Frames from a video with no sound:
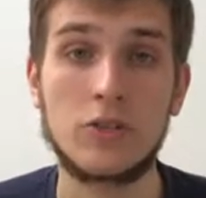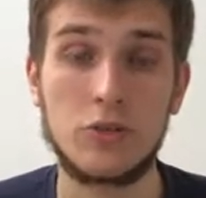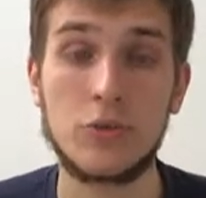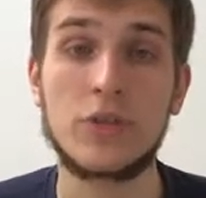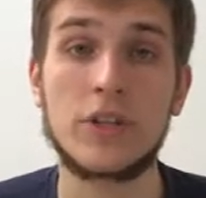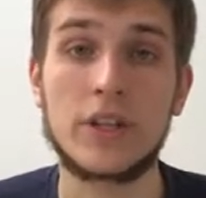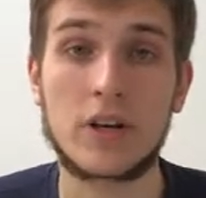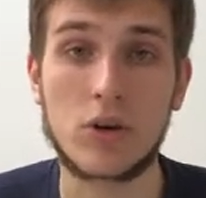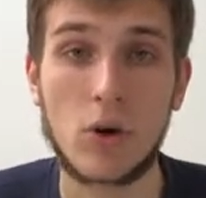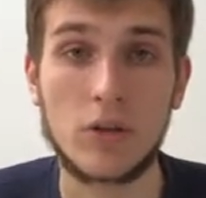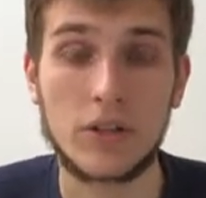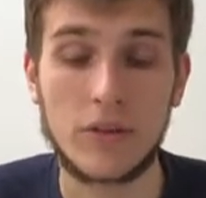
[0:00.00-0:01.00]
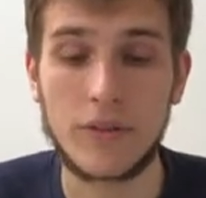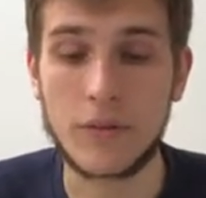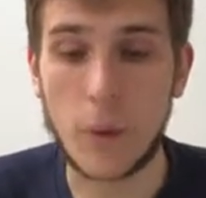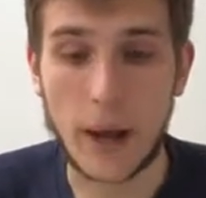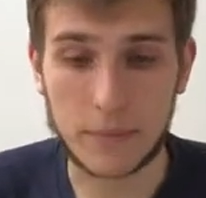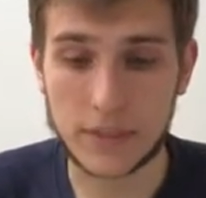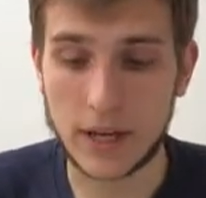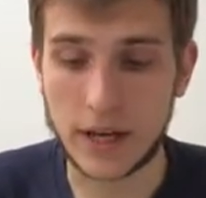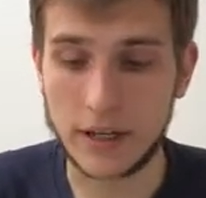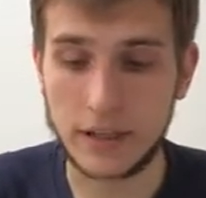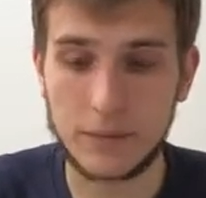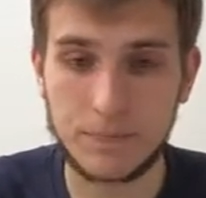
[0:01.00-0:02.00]
during the crawling of the
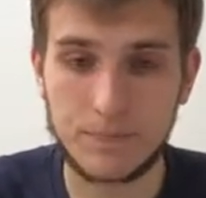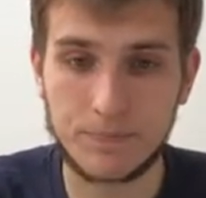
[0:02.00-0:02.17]
website.